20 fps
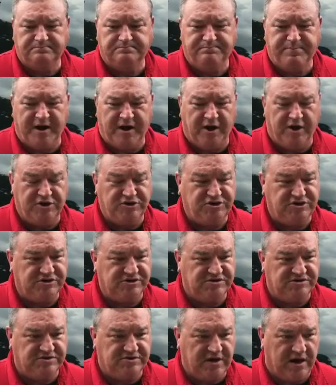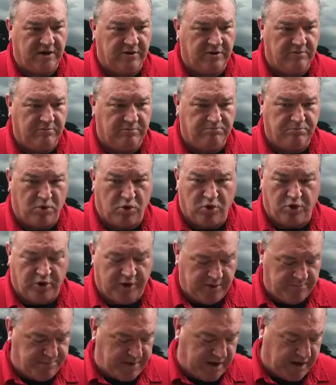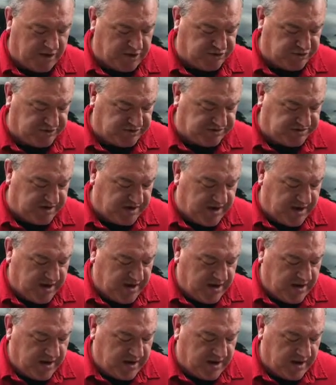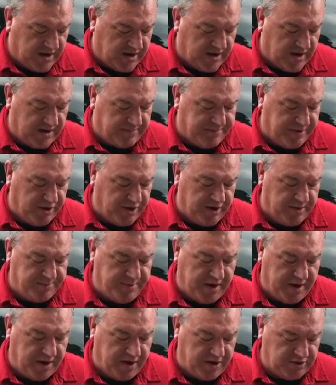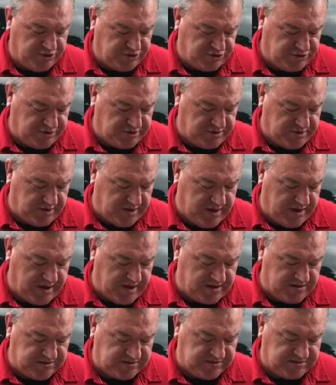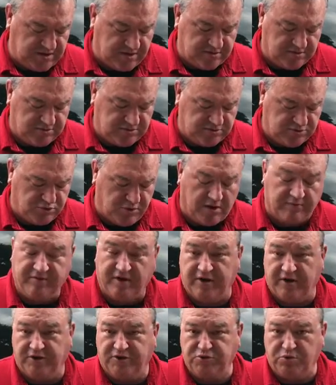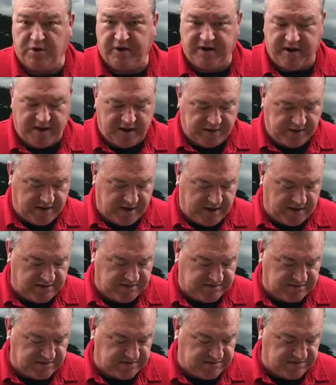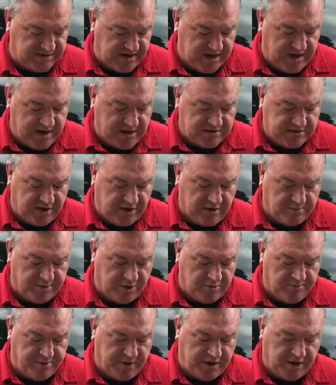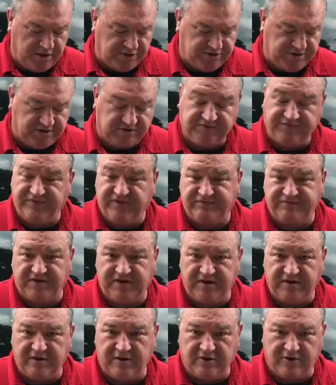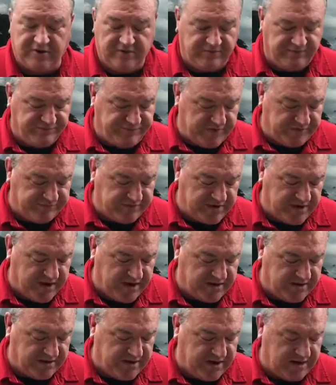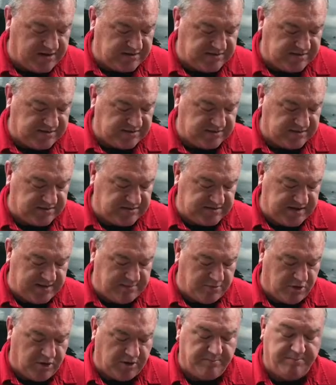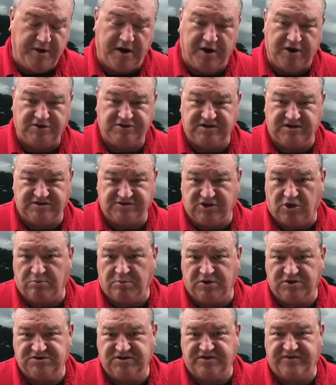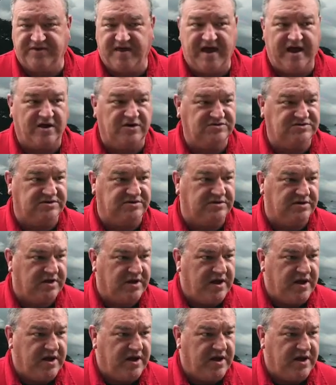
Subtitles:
parishes, our bordering parishes, Iberia Parish has 1,228 cases, Terrebonne Parish has 1,558 cases, and St. Martin Parish has almost 1,000.